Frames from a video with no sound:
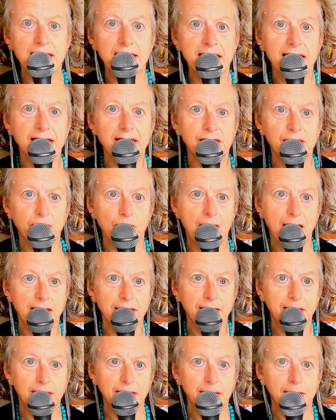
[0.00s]
next
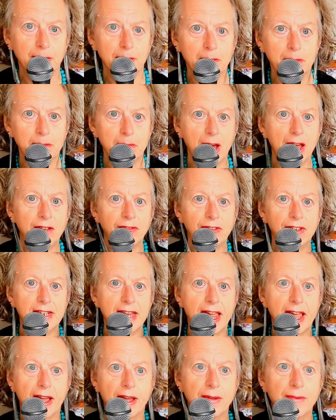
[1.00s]
one. Bye for
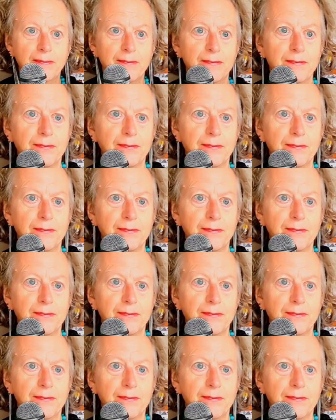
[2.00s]
now.